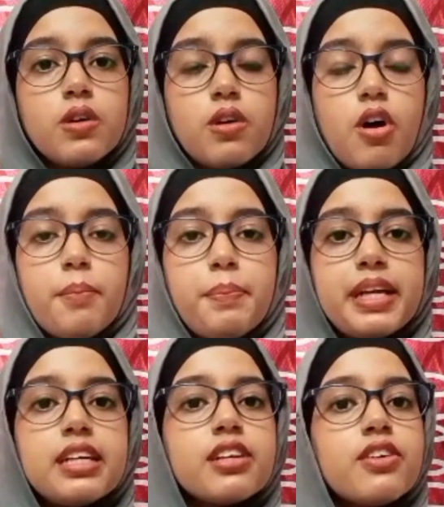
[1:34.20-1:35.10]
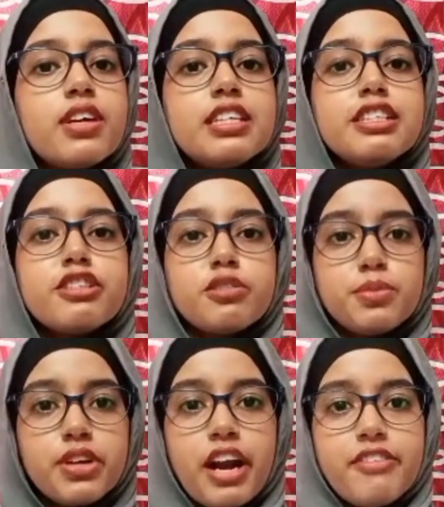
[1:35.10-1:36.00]
Optical coherence
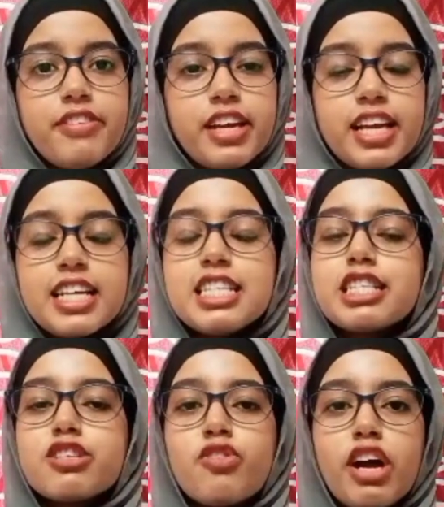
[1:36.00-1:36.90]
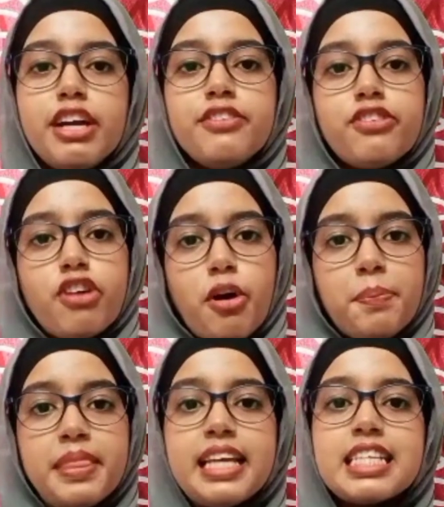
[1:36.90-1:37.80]
tomography is formed
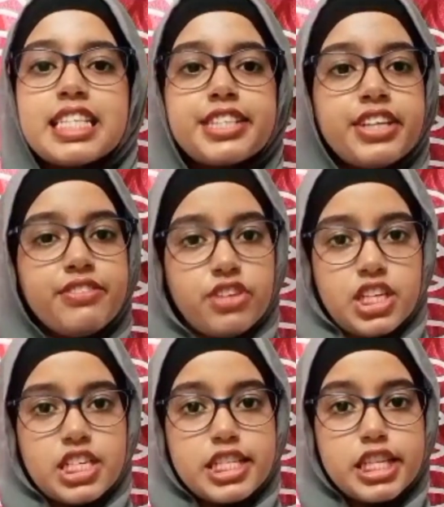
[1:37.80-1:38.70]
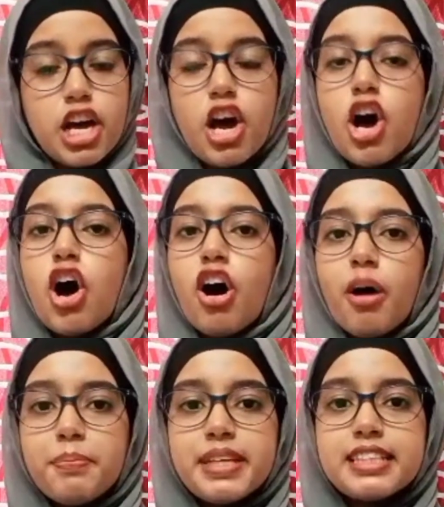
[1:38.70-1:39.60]
from these 3 words:
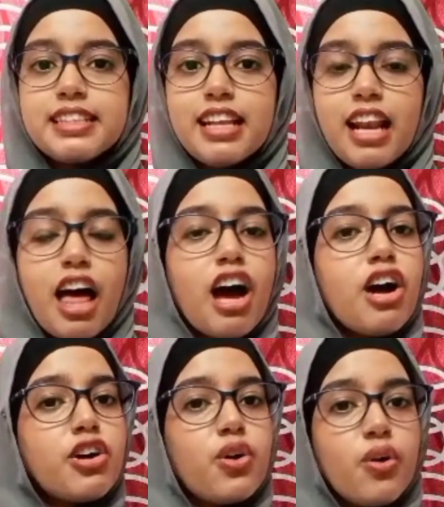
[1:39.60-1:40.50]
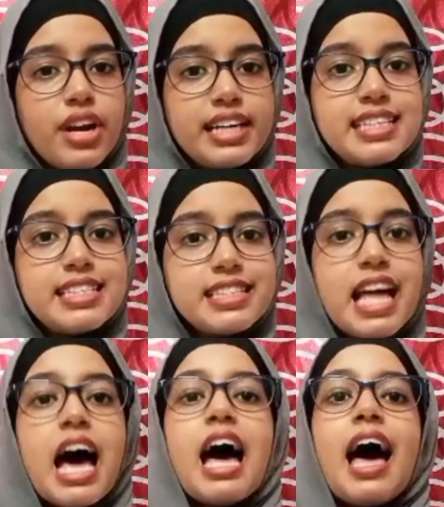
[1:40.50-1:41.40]
optical, coherence
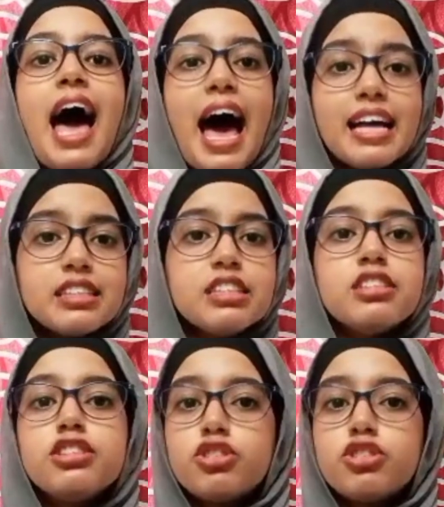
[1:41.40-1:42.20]
and